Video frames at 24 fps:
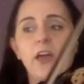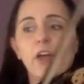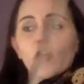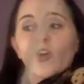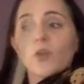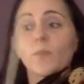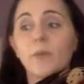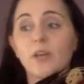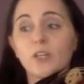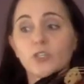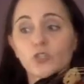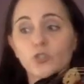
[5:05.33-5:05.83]
go
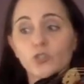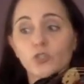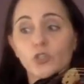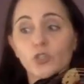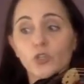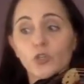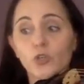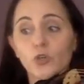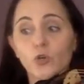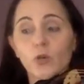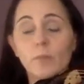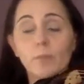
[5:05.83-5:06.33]
to measure
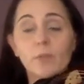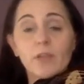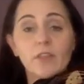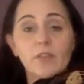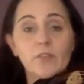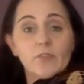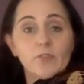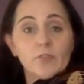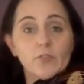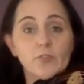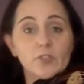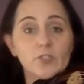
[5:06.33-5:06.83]
two and play the
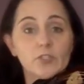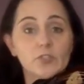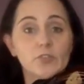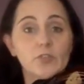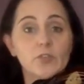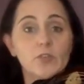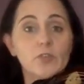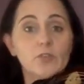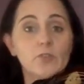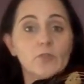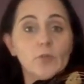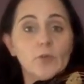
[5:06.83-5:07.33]
first
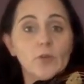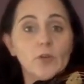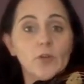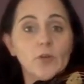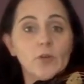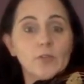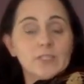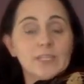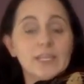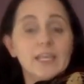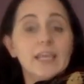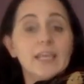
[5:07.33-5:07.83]
four
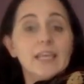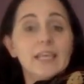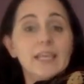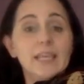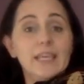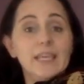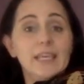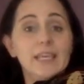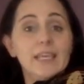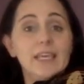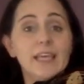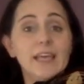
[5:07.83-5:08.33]
notes.
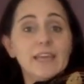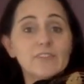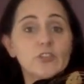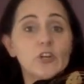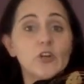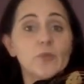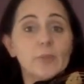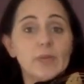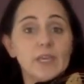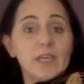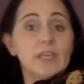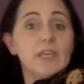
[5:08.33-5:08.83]
E, F
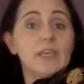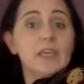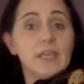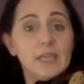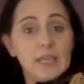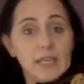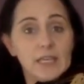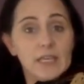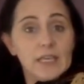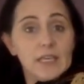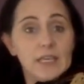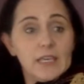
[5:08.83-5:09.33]
sharp, E,
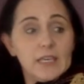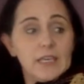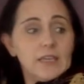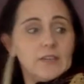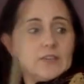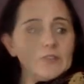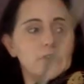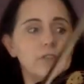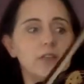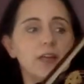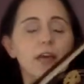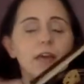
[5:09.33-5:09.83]
E.
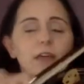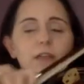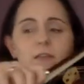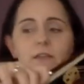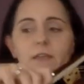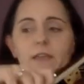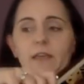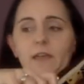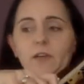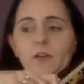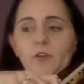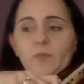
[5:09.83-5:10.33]
Do that,
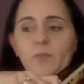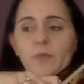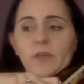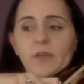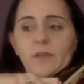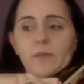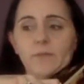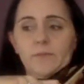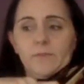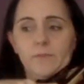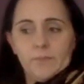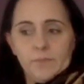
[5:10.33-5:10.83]
echo me.